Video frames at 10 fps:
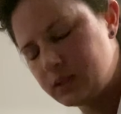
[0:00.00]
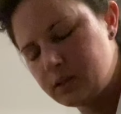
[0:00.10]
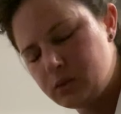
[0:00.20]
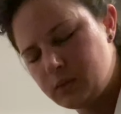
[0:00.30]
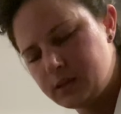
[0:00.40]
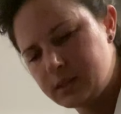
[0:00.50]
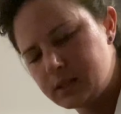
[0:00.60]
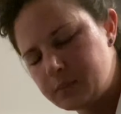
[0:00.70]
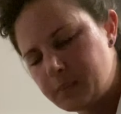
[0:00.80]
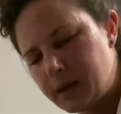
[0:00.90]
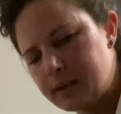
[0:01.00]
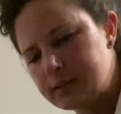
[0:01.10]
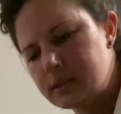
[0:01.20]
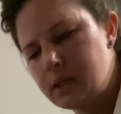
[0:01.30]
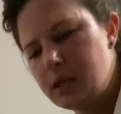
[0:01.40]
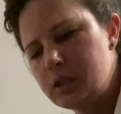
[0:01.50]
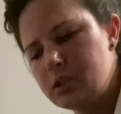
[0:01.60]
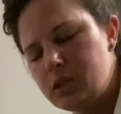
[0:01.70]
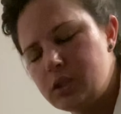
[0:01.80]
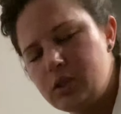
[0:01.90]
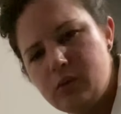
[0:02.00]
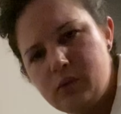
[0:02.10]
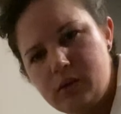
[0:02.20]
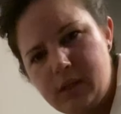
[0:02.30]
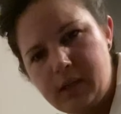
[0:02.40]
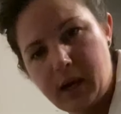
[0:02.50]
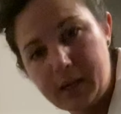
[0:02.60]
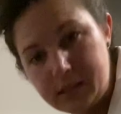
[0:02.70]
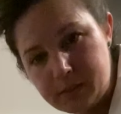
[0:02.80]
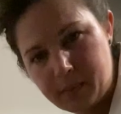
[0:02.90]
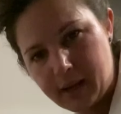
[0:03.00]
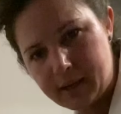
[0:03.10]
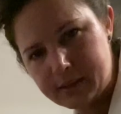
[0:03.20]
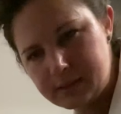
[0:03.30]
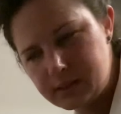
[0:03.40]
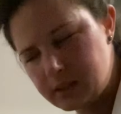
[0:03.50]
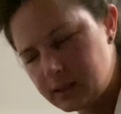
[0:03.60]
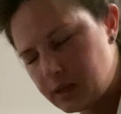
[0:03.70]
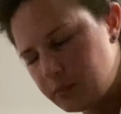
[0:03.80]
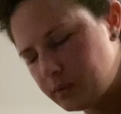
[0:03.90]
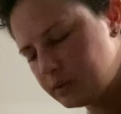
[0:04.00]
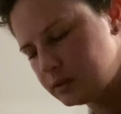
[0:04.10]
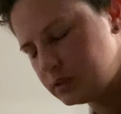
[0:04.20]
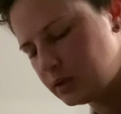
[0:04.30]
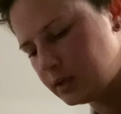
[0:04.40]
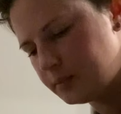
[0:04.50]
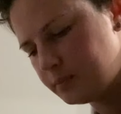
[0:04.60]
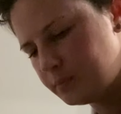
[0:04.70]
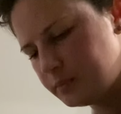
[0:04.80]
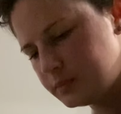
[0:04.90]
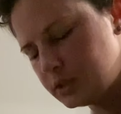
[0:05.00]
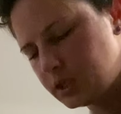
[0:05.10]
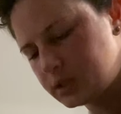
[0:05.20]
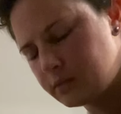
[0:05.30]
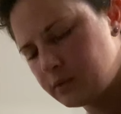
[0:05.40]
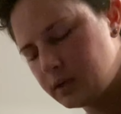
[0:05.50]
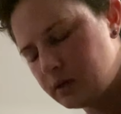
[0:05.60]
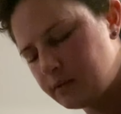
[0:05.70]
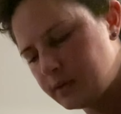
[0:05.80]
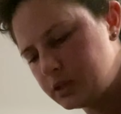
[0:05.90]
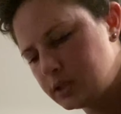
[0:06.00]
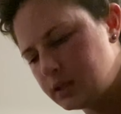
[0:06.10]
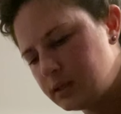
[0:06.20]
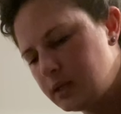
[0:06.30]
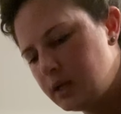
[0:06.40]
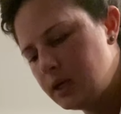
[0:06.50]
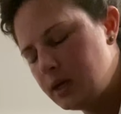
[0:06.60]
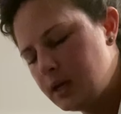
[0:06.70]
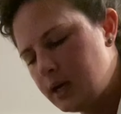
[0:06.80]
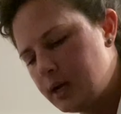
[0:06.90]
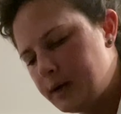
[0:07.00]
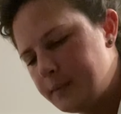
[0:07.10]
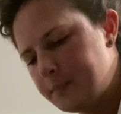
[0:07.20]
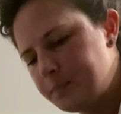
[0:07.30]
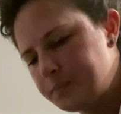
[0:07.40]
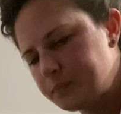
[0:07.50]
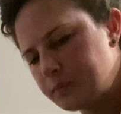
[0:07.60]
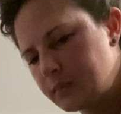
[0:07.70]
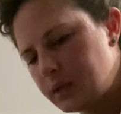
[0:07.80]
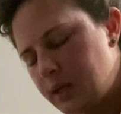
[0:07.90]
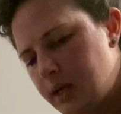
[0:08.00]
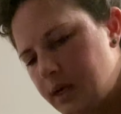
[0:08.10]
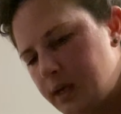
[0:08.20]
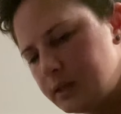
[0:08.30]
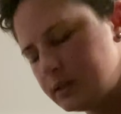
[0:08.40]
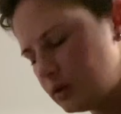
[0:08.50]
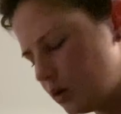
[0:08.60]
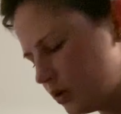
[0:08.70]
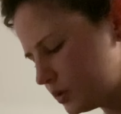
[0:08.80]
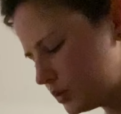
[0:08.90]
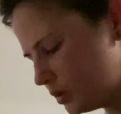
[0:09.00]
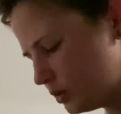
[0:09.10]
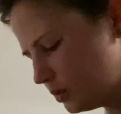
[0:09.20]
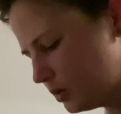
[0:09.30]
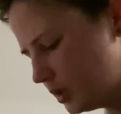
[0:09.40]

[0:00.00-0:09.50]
doing sitz baths. She's using ice packs that were suggested for intervention, and also